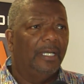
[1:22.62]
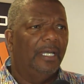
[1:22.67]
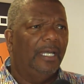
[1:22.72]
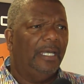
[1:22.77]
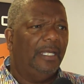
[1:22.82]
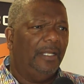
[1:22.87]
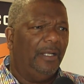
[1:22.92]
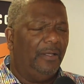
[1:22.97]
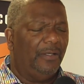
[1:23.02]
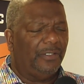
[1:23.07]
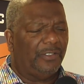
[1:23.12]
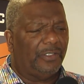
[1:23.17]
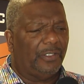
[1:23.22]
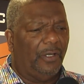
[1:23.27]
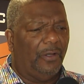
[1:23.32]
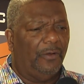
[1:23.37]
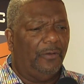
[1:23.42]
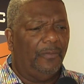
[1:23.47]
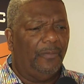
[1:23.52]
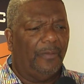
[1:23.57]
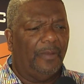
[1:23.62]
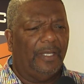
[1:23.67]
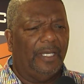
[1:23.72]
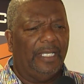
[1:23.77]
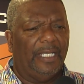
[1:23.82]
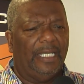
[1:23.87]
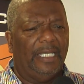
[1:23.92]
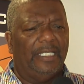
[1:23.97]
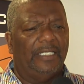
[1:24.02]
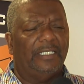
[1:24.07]
And also,
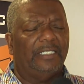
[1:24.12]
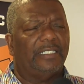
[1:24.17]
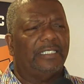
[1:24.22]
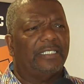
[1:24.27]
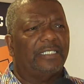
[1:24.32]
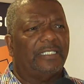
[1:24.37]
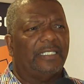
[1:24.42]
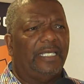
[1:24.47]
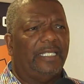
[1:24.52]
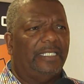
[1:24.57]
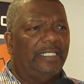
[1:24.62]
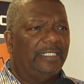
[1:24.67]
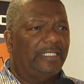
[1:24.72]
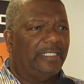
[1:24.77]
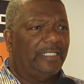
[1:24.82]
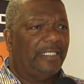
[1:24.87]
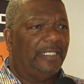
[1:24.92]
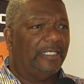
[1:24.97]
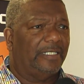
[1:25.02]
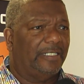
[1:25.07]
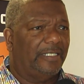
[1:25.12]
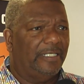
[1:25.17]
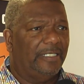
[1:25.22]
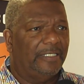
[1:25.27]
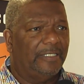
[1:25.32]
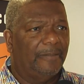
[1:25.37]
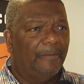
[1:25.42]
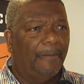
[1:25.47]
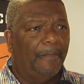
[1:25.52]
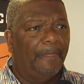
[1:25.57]
again, this is set in the
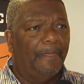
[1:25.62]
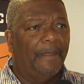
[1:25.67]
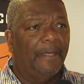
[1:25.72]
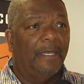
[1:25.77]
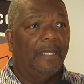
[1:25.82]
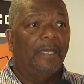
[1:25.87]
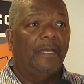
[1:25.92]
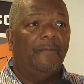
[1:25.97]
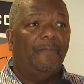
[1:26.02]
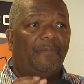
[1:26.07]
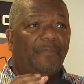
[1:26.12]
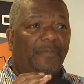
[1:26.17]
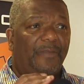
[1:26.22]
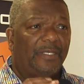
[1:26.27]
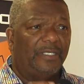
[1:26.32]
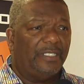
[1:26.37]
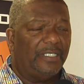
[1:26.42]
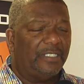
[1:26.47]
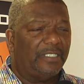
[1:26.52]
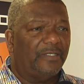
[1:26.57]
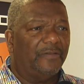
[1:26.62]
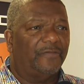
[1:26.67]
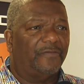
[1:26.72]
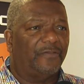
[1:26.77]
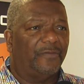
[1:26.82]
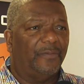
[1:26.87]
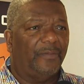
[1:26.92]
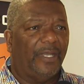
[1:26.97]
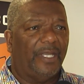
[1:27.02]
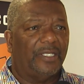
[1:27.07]
60s. This is
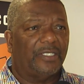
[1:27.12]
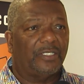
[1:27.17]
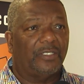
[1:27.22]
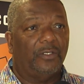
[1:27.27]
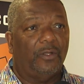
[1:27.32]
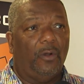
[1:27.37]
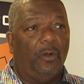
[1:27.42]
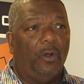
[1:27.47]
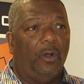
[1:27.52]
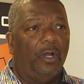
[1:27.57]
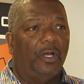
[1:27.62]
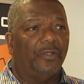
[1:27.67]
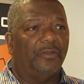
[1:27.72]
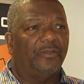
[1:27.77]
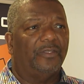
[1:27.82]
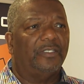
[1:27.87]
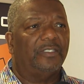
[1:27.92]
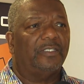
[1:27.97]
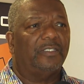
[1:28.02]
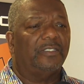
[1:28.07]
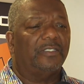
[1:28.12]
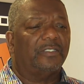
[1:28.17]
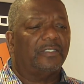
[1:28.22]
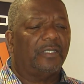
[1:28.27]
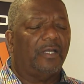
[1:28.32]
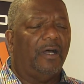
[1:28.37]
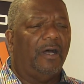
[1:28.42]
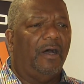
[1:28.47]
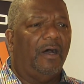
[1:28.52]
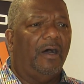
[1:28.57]
information, or this is
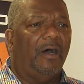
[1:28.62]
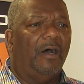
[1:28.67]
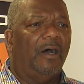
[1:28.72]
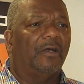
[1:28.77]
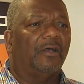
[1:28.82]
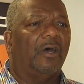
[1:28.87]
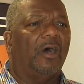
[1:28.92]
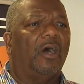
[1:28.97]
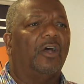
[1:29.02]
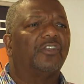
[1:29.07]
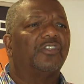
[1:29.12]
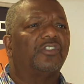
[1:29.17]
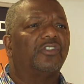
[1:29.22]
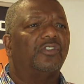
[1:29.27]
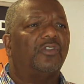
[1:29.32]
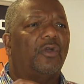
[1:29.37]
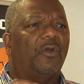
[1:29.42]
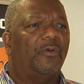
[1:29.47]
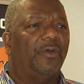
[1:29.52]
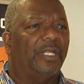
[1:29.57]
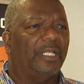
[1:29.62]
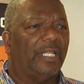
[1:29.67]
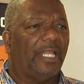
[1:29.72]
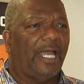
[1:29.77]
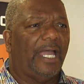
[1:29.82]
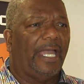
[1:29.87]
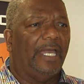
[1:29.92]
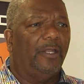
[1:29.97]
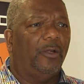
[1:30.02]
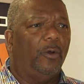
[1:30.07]
a
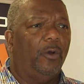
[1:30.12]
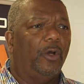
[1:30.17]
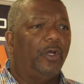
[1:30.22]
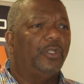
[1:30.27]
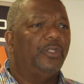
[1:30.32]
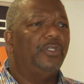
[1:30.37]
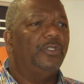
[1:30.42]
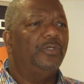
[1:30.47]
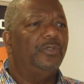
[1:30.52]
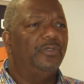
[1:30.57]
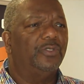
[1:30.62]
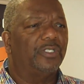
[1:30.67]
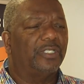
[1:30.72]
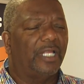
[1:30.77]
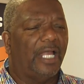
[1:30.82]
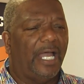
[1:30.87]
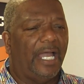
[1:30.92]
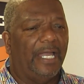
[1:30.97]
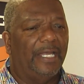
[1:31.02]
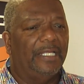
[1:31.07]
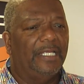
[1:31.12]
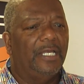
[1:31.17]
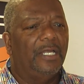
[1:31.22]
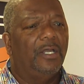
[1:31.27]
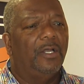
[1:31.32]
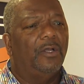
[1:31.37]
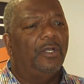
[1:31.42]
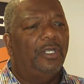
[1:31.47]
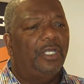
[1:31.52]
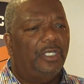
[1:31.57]
storyline or a news line
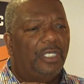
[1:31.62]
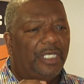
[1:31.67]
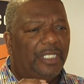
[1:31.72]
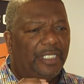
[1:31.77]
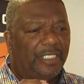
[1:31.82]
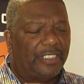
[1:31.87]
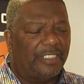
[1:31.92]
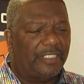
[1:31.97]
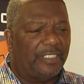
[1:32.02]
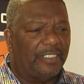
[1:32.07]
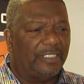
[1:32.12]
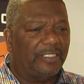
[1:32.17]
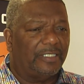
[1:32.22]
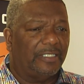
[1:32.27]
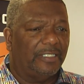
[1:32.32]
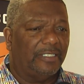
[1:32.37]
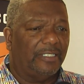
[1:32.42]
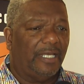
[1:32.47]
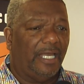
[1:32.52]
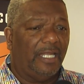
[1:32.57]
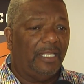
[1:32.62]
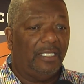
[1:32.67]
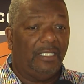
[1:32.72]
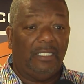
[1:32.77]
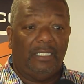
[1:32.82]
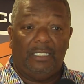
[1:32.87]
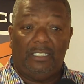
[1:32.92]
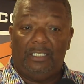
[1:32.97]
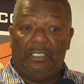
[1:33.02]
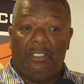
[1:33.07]
in the 60s that
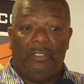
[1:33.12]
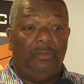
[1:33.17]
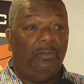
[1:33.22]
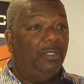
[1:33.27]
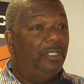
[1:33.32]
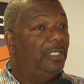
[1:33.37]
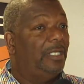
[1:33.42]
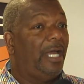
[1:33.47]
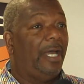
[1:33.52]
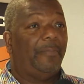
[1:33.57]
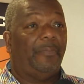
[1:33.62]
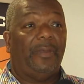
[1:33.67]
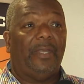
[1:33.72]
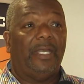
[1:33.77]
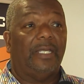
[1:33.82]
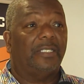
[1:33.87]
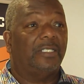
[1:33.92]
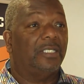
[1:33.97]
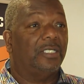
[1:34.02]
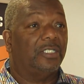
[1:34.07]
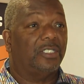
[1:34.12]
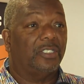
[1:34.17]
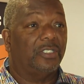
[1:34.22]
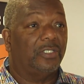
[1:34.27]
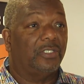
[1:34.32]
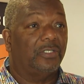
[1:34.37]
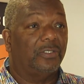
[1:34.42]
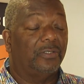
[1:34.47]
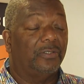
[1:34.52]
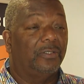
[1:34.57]
you would not pay attention
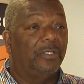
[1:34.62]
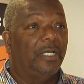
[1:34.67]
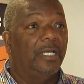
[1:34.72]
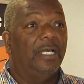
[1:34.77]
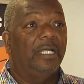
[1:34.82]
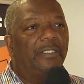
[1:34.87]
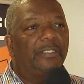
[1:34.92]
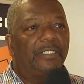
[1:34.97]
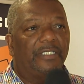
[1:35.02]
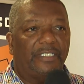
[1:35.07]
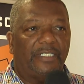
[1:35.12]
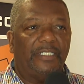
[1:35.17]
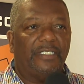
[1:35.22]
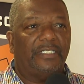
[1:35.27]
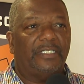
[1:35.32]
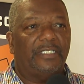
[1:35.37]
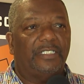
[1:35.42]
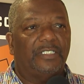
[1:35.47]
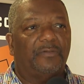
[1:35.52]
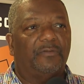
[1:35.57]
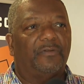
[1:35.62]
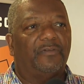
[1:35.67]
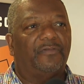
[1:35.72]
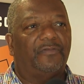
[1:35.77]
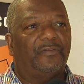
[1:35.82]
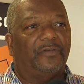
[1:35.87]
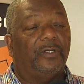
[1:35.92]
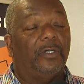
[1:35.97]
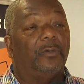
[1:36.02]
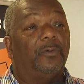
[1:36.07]
to. The 60s were
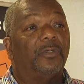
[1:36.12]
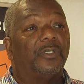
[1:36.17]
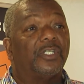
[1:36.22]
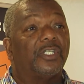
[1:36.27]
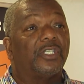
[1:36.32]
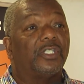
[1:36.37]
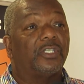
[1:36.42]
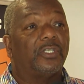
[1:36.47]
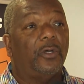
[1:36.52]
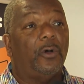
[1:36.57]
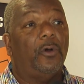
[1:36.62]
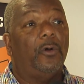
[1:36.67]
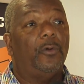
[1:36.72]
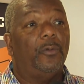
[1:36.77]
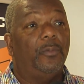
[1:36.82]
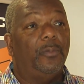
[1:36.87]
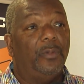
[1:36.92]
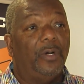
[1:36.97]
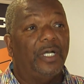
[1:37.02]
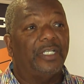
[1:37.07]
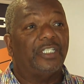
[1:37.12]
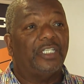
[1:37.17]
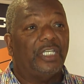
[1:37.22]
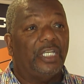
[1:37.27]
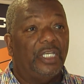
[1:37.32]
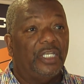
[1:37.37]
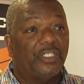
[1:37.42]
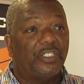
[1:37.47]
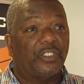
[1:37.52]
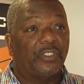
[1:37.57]
filled with so much
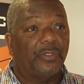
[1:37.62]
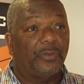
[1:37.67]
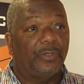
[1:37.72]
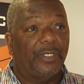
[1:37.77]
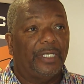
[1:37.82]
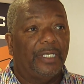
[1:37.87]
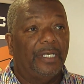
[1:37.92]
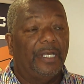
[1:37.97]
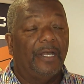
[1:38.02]
history.